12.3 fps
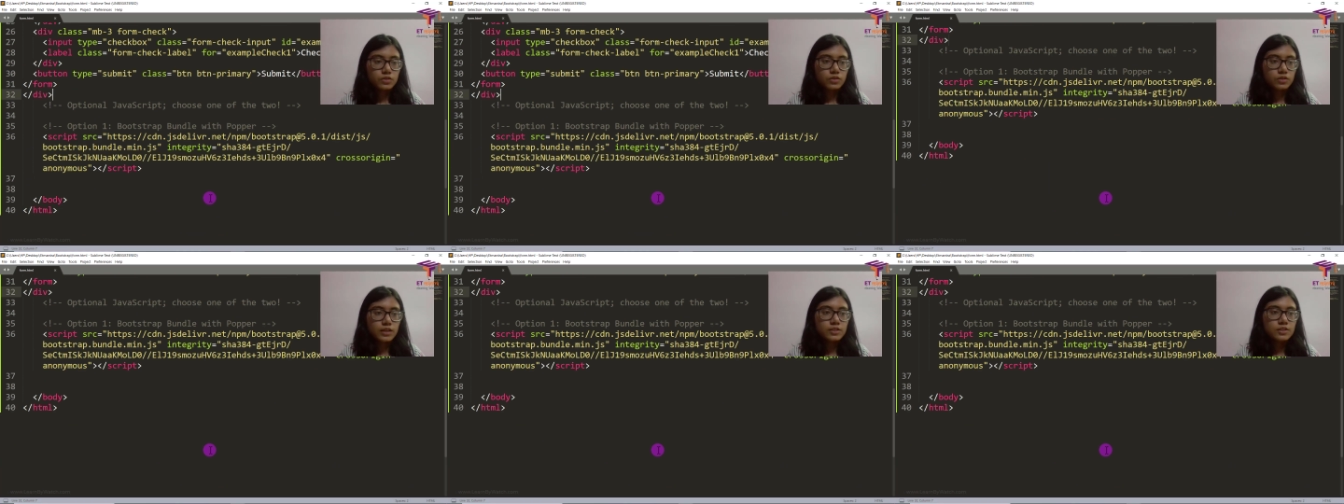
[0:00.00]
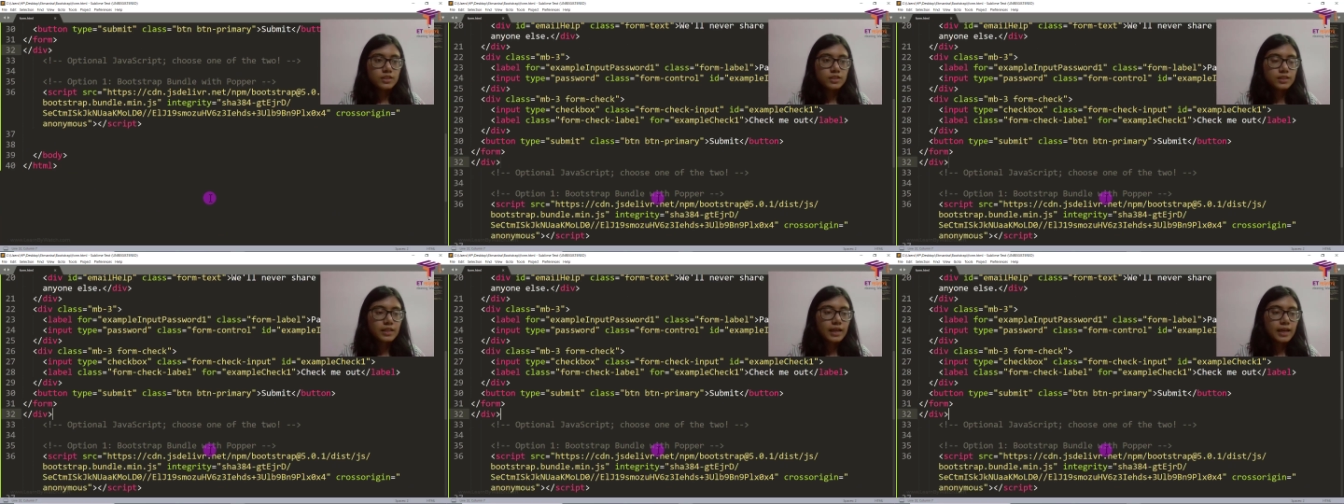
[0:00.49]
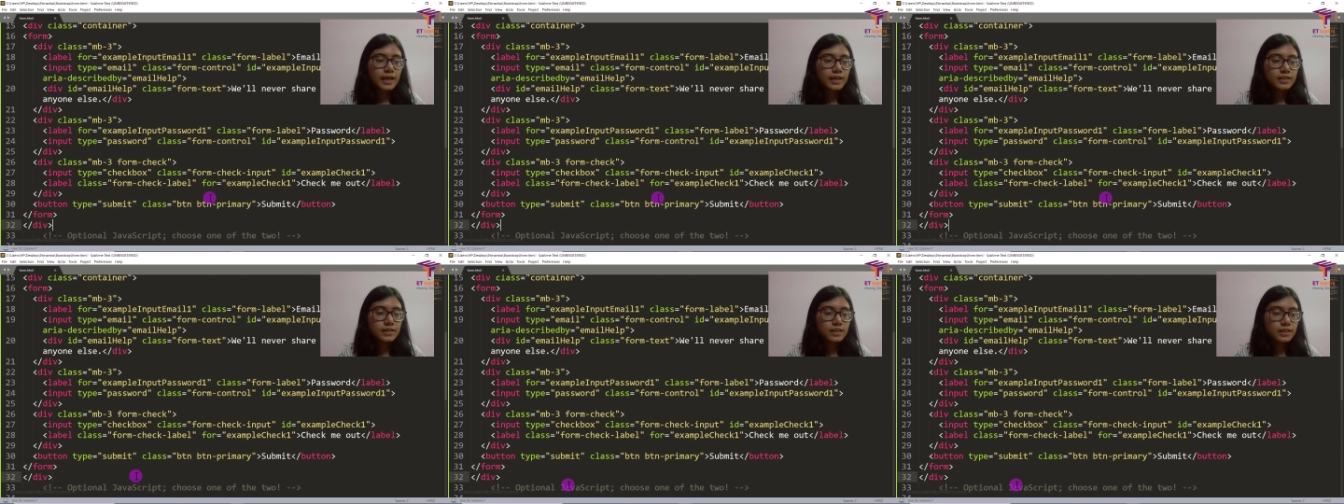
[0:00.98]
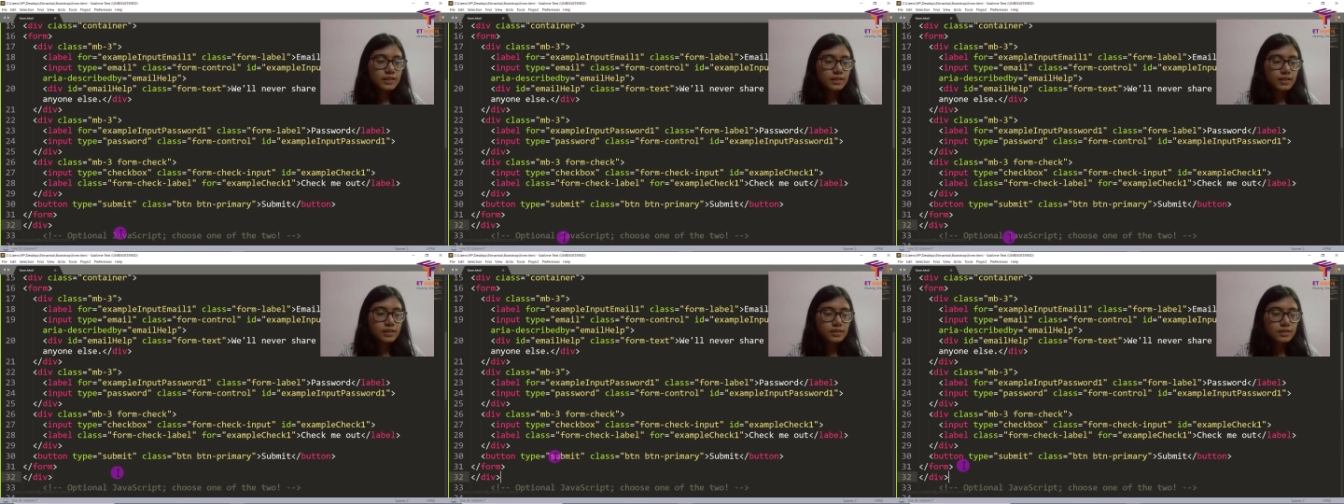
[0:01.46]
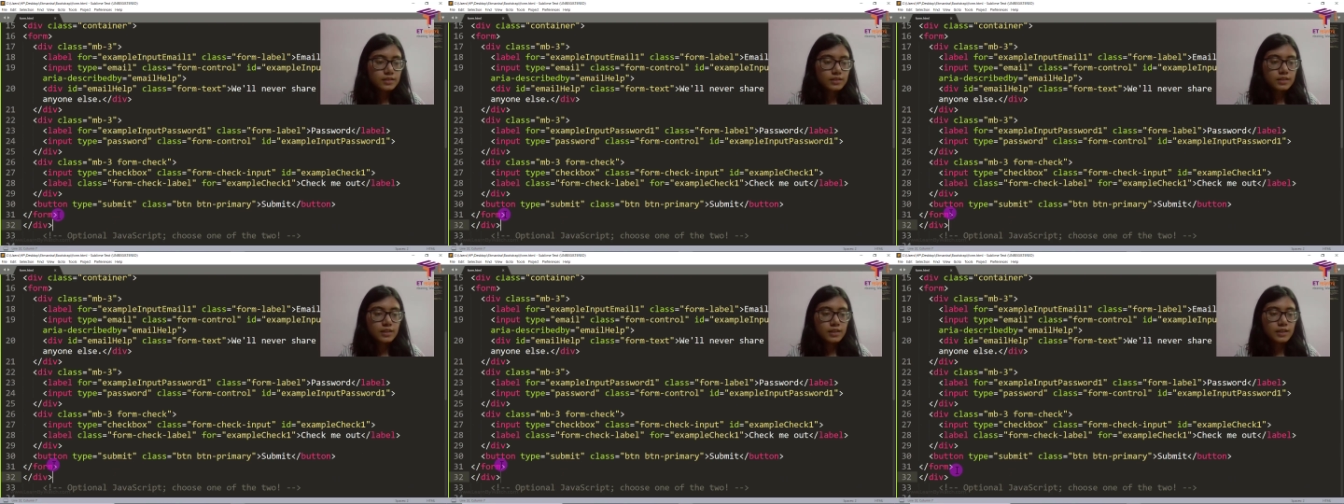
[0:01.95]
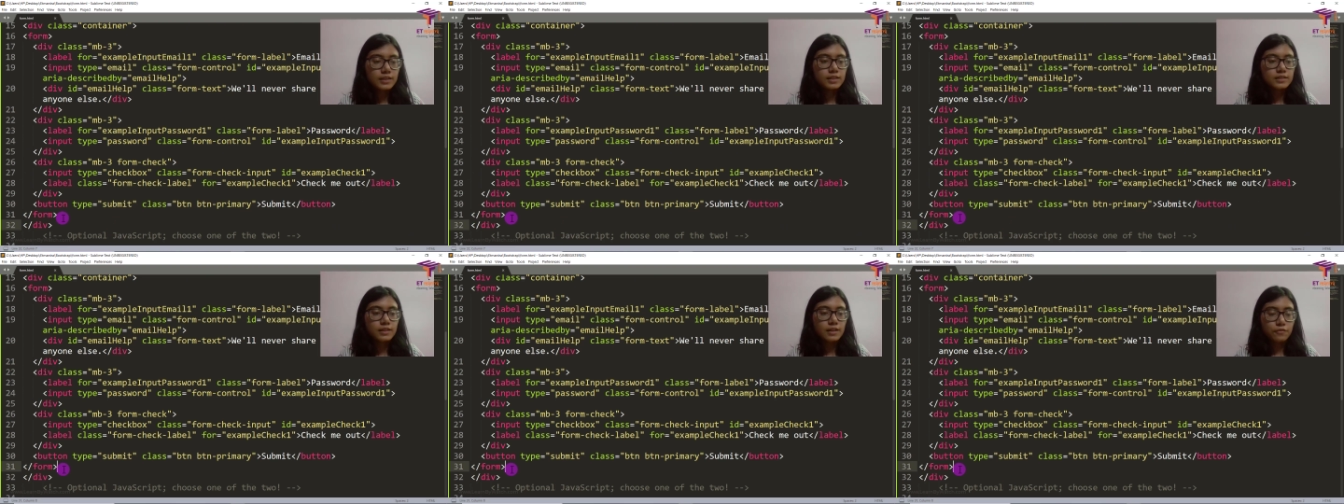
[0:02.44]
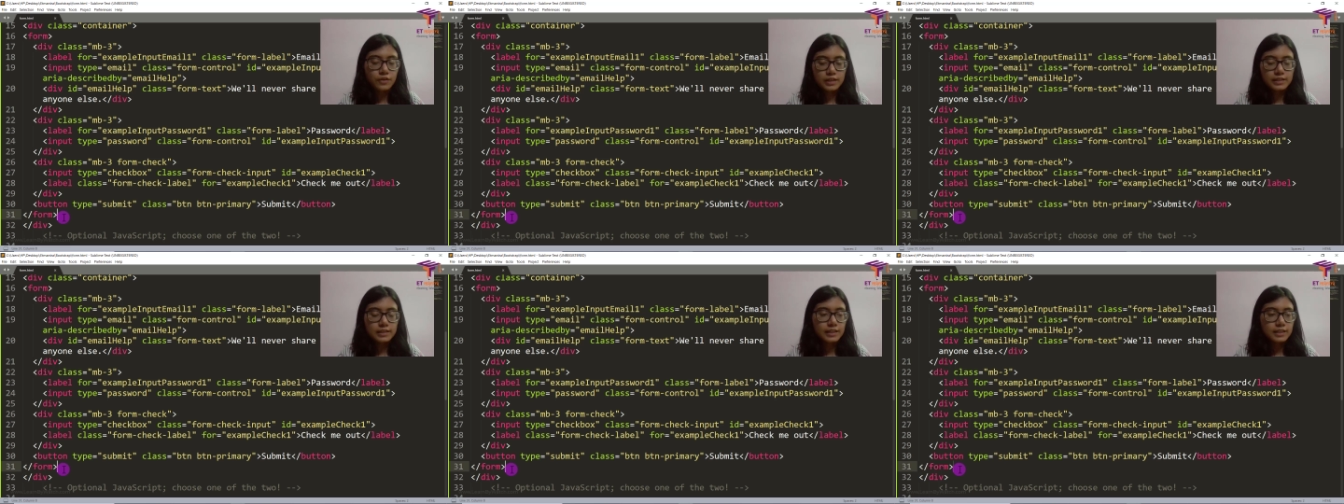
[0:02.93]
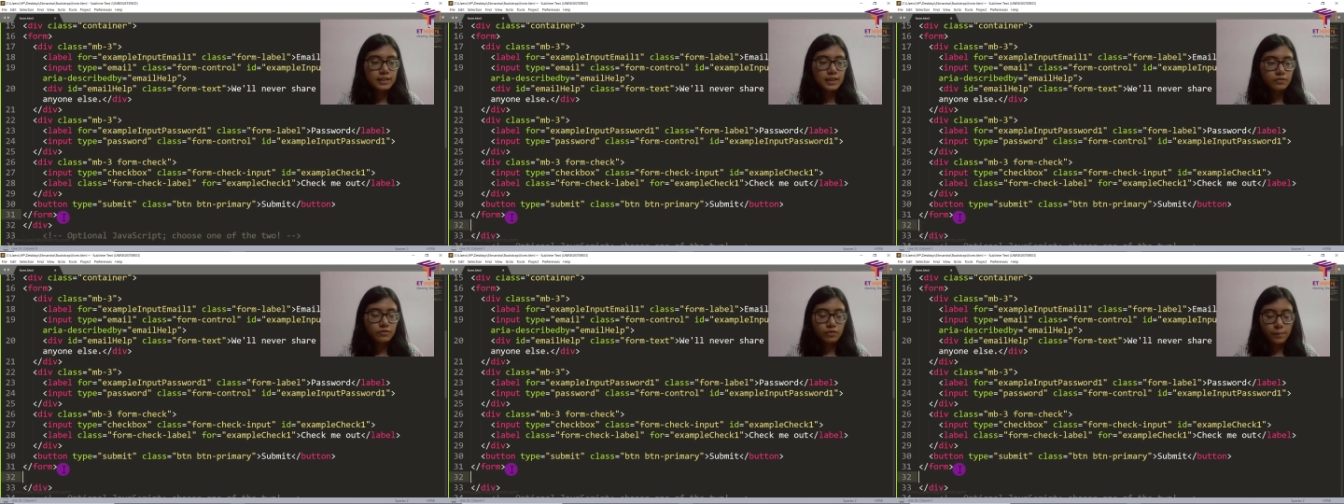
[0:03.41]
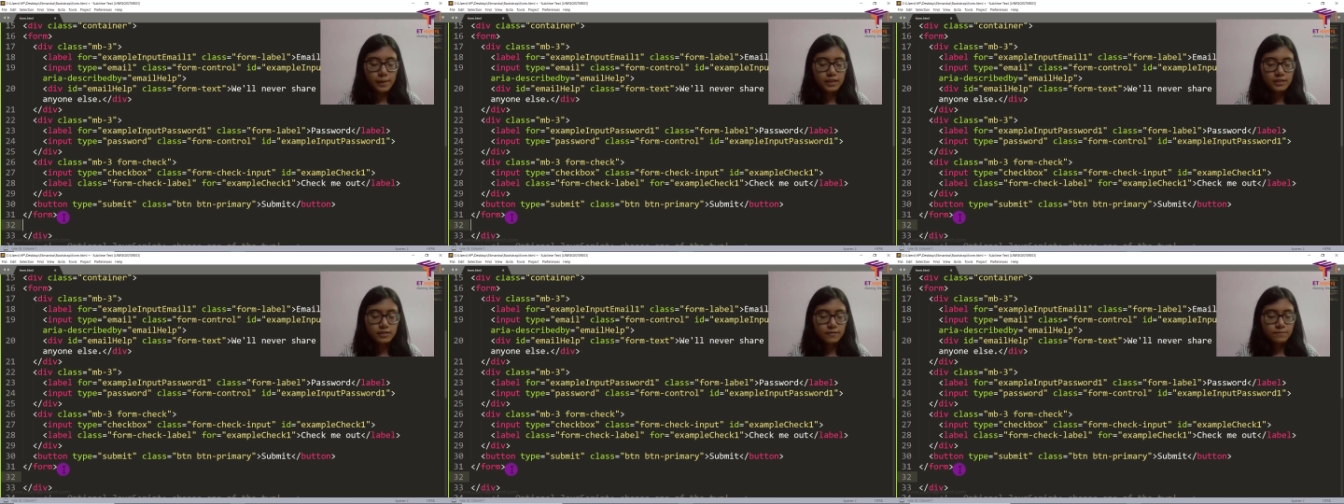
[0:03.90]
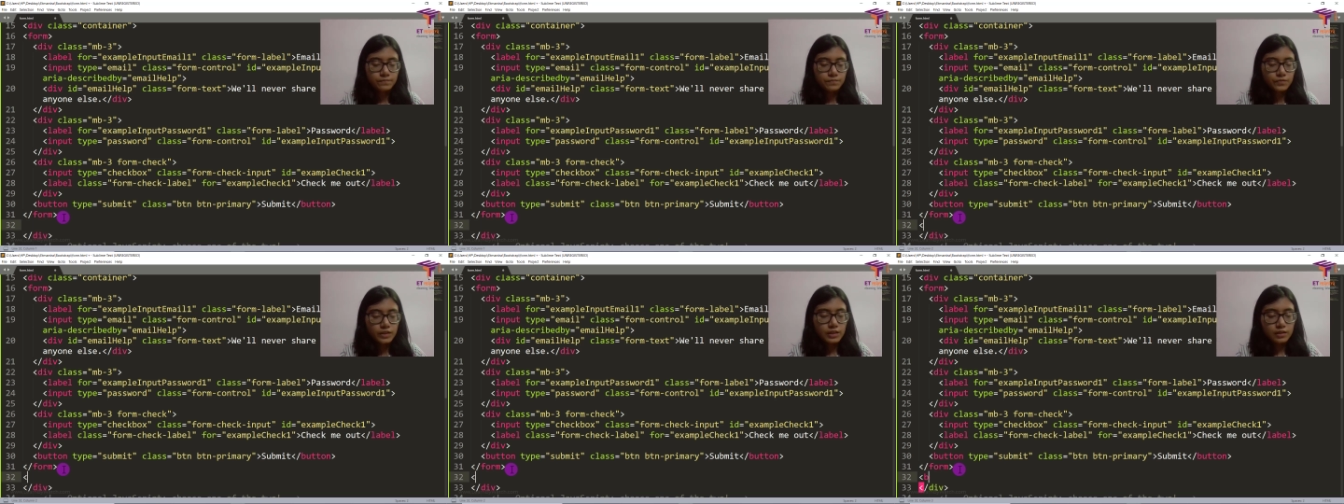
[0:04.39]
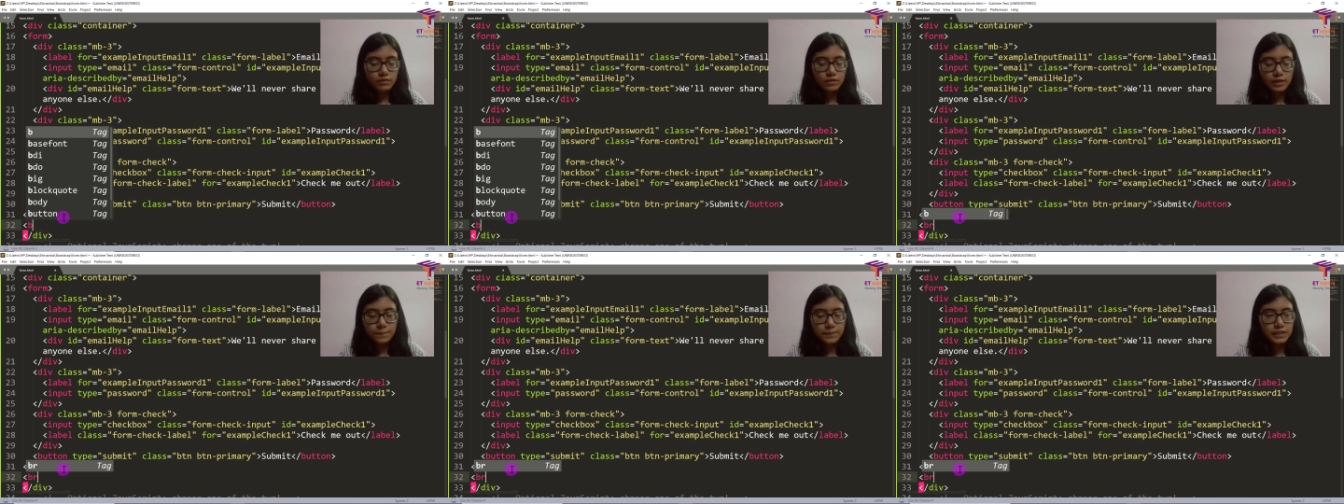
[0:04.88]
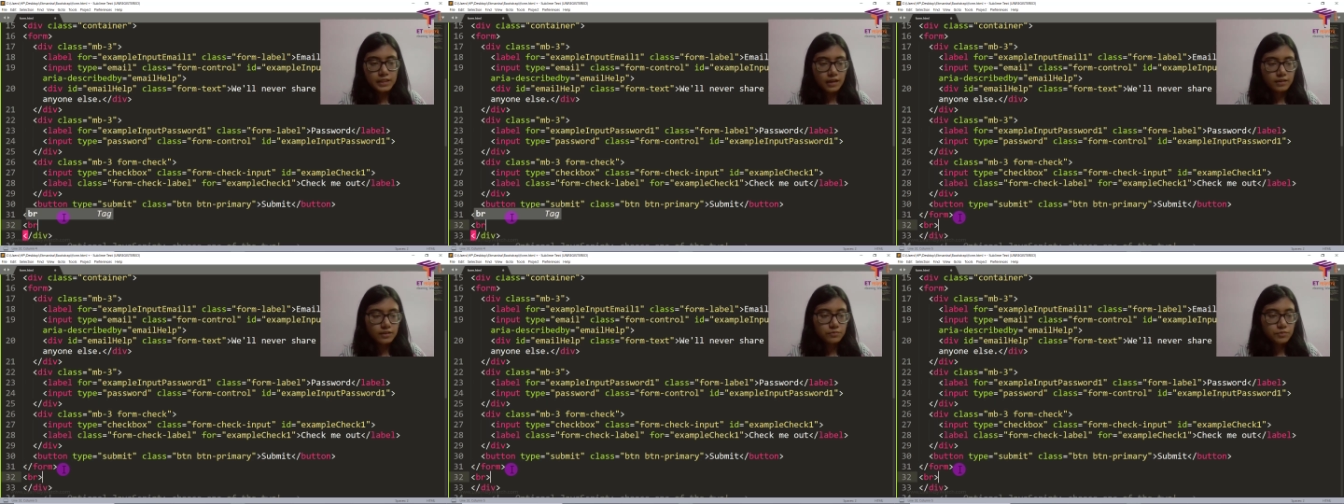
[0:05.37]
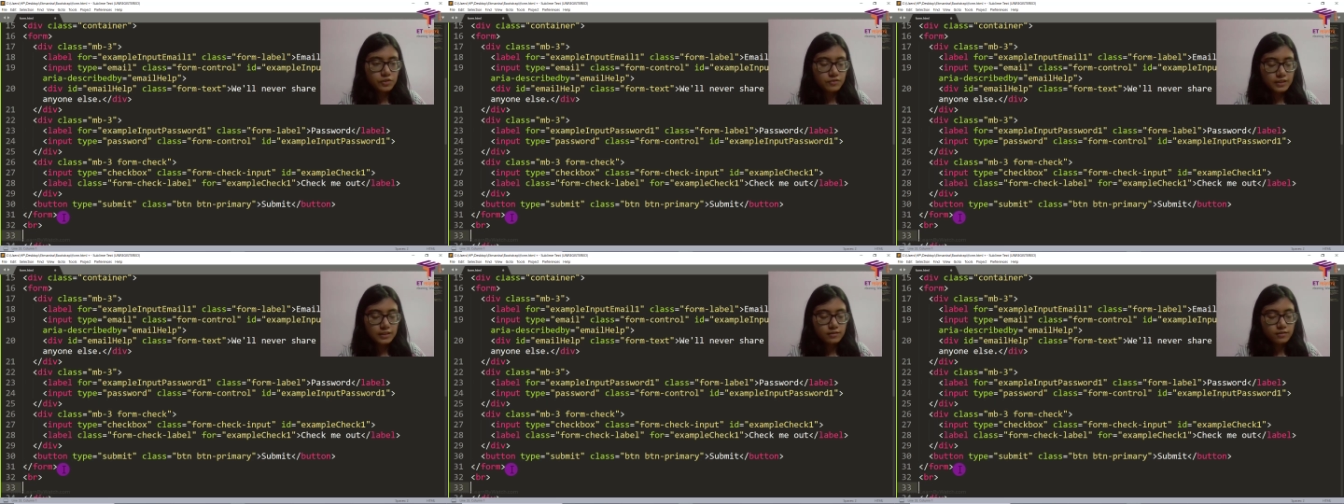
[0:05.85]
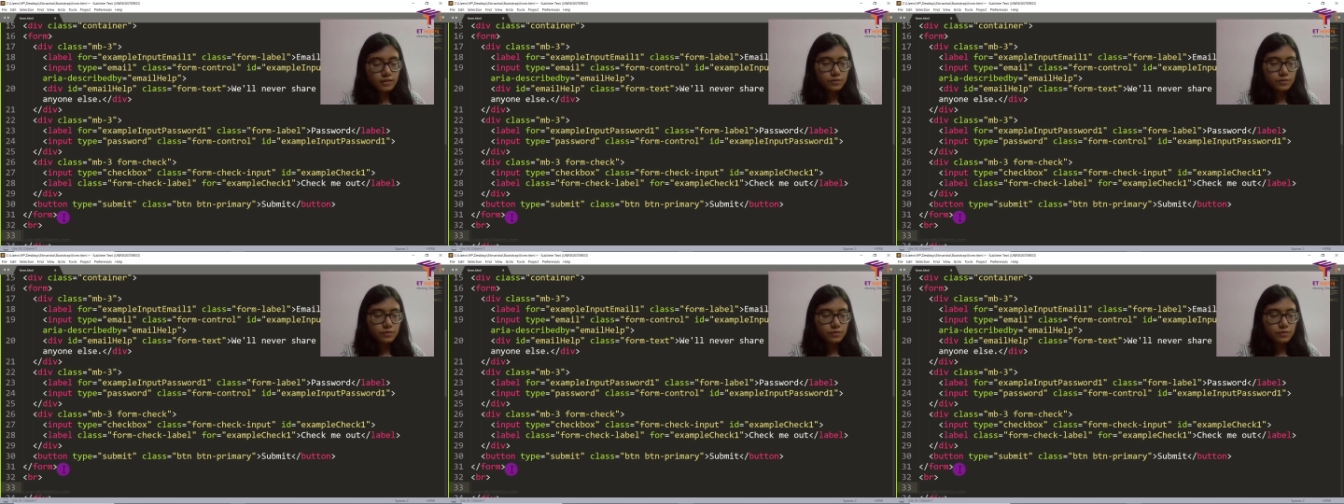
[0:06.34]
So let's just add this in the div container that we made, giving a BR in between.